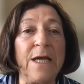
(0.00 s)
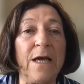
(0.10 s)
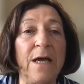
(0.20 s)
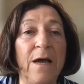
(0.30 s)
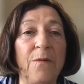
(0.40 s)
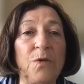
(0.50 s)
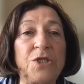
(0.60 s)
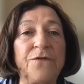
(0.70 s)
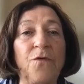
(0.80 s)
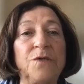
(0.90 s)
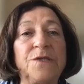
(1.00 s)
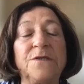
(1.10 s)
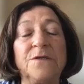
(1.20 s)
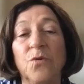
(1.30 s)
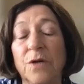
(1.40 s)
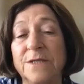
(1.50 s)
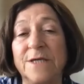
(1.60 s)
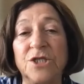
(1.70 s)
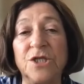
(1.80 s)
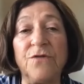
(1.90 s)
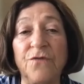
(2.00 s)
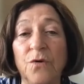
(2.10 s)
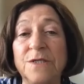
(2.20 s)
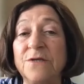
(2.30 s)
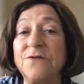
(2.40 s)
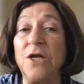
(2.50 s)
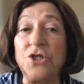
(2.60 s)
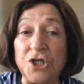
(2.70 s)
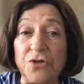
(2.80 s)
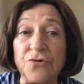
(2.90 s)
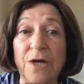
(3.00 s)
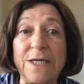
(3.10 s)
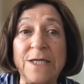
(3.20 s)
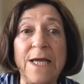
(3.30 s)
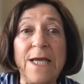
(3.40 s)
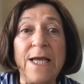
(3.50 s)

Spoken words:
which of course is an organization that focuses on children.